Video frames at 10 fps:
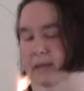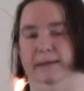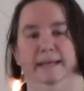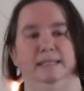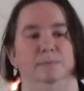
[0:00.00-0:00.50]

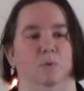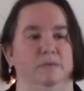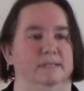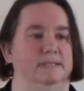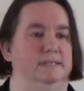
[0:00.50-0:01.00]
needs more
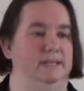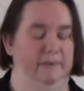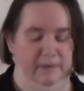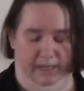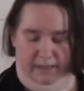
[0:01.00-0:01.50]

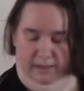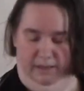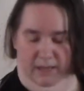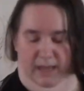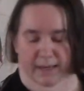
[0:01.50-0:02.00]
sensitivity,
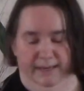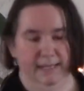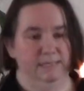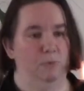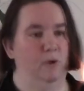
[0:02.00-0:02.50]

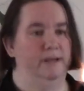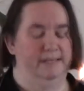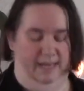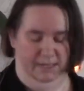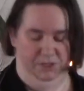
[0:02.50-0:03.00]
needs more
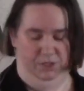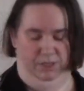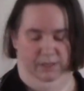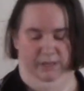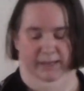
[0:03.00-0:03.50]

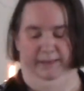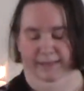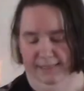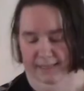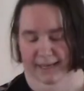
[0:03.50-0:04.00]
attention and
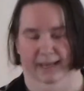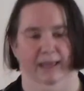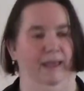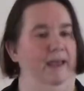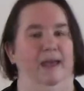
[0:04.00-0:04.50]

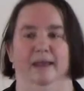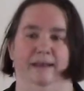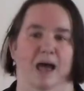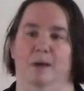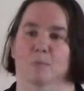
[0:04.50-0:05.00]
listening, and
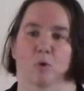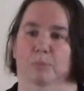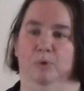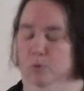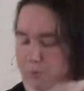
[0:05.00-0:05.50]
not more
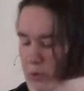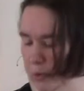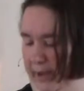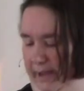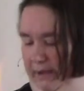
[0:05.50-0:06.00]

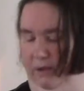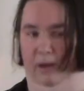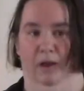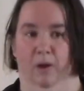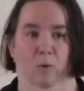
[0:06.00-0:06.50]
poo-pooing
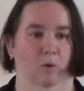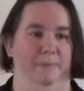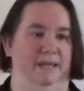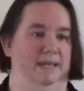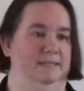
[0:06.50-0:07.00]
or
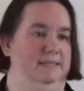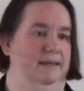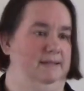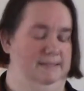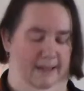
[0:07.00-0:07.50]
being
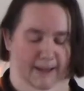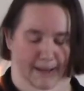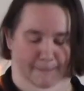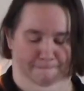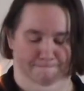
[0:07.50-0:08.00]
set
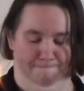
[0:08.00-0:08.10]
aside.